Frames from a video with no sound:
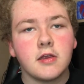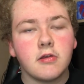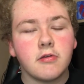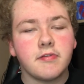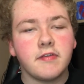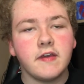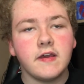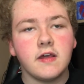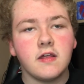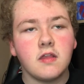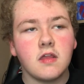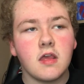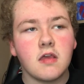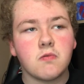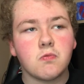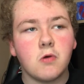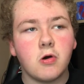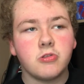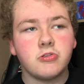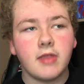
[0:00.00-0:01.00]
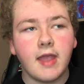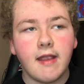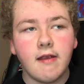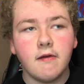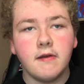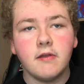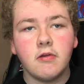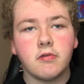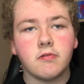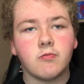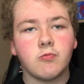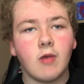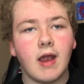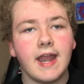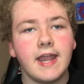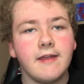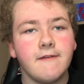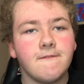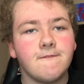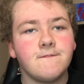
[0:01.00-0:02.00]
You're singing this while Ariel is
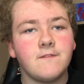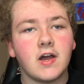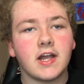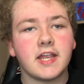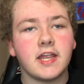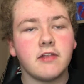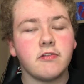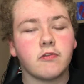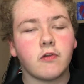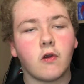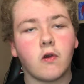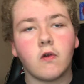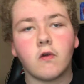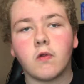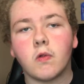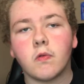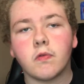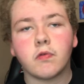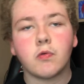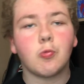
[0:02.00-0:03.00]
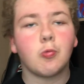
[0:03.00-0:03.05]
riding fucking turtles.